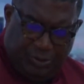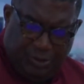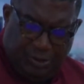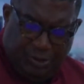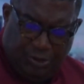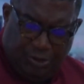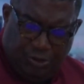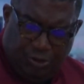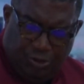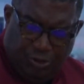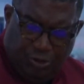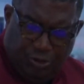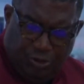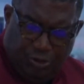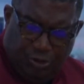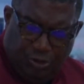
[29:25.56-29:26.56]

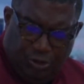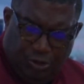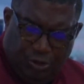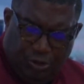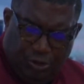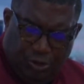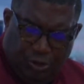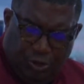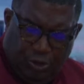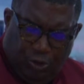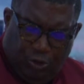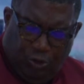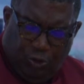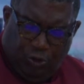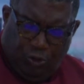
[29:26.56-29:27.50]
No one is speaking in this clip.